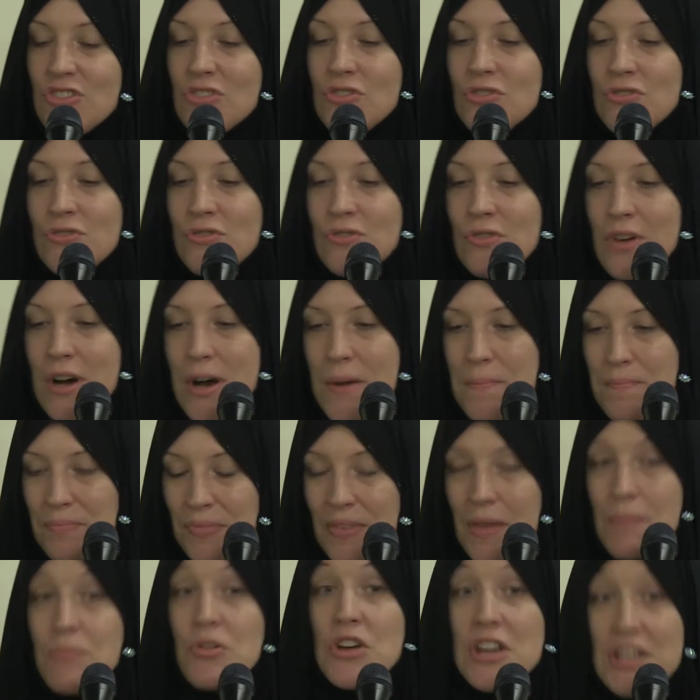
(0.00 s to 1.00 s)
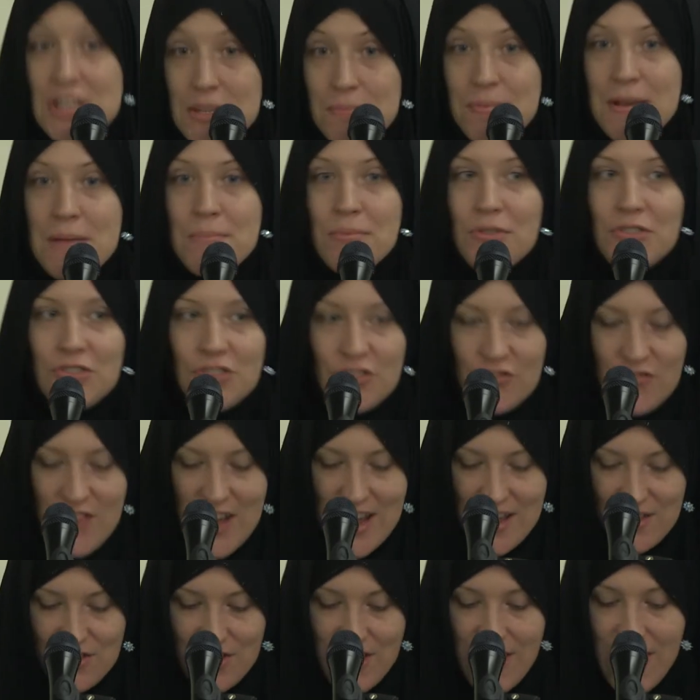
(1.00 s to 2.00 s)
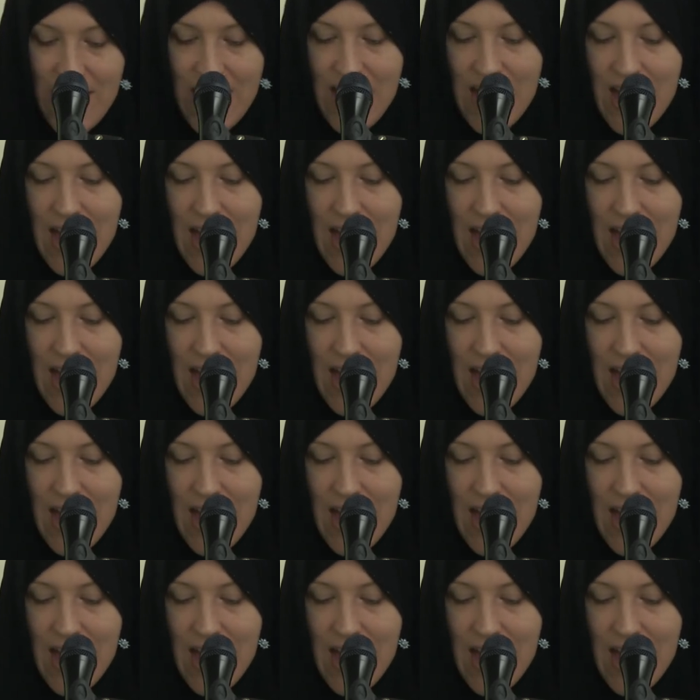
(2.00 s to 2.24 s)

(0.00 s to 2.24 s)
to bring the people to faith,